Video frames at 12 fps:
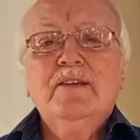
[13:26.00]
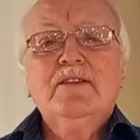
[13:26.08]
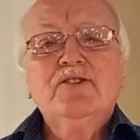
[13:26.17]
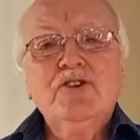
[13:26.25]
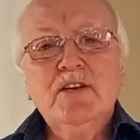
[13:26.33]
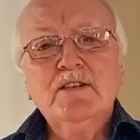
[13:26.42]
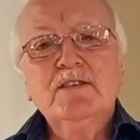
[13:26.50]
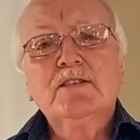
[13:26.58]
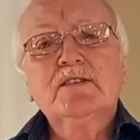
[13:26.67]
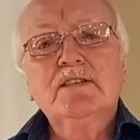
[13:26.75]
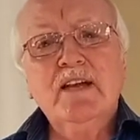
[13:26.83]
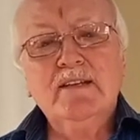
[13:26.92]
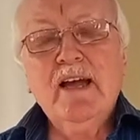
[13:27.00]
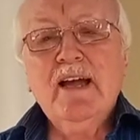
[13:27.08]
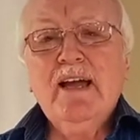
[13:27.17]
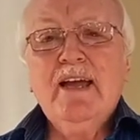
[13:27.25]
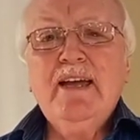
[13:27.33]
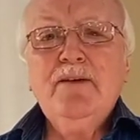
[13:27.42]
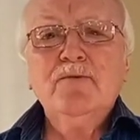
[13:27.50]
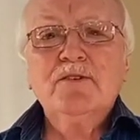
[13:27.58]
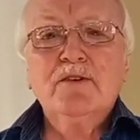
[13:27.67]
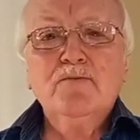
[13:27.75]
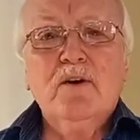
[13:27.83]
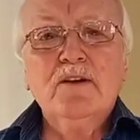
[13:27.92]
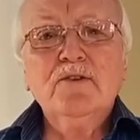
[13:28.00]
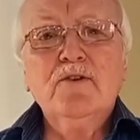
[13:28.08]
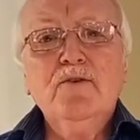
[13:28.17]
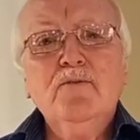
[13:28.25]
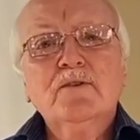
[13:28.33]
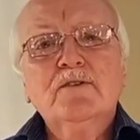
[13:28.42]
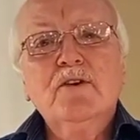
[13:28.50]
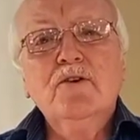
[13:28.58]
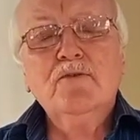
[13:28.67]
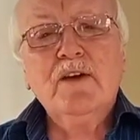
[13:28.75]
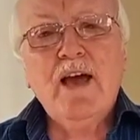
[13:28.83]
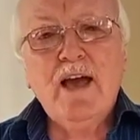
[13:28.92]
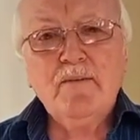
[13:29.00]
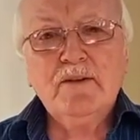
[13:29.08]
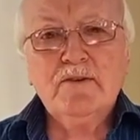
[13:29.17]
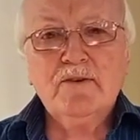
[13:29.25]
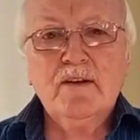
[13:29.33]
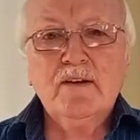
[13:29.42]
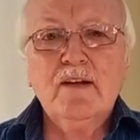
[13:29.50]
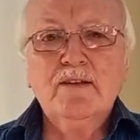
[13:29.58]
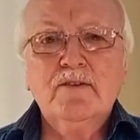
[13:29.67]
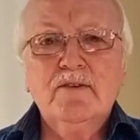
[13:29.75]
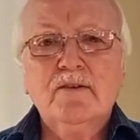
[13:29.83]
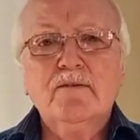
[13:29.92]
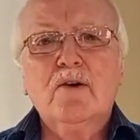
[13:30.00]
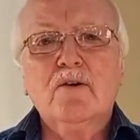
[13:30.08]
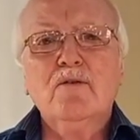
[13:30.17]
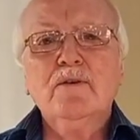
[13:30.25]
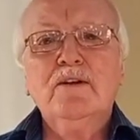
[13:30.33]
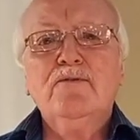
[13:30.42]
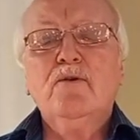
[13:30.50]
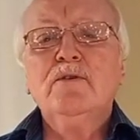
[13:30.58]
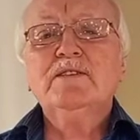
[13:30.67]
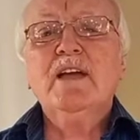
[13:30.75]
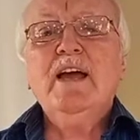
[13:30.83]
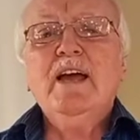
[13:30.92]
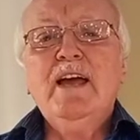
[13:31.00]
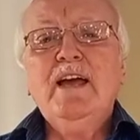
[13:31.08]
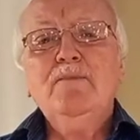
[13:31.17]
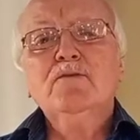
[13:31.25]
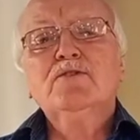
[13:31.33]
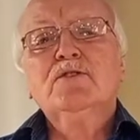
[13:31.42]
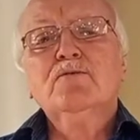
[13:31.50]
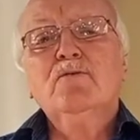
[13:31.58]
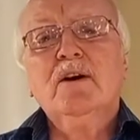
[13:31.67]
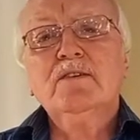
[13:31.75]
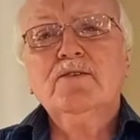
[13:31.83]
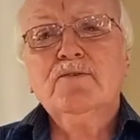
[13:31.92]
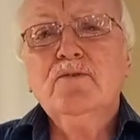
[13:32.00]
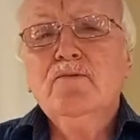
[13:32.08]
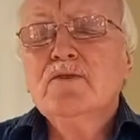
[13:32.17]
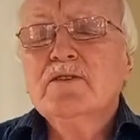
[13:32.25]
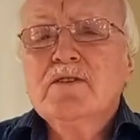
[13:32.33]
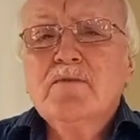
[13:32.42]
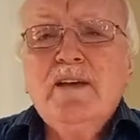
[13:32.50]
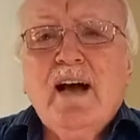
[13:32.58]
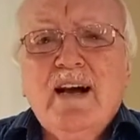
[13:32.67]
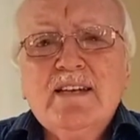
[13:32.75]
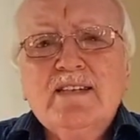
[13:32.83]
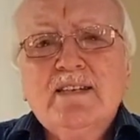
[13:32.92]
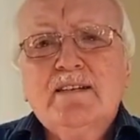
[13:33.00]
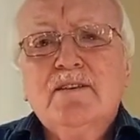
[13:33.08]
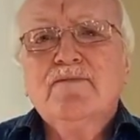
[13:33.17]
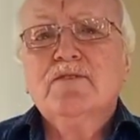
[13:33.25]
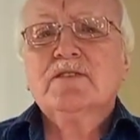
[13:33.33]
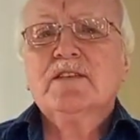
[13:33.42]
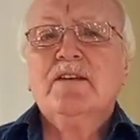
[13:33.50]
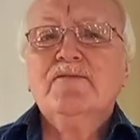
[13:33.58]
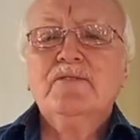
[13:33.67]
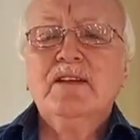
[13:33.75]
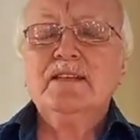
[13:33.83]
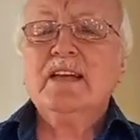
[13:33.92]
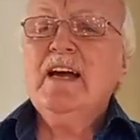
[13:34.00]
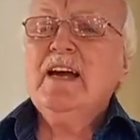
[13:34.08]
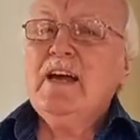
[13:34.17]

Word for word: Jesus did. He was the one who, was, who came into the, into the Holy of Holies. He was the one who was to be isolated for seven days.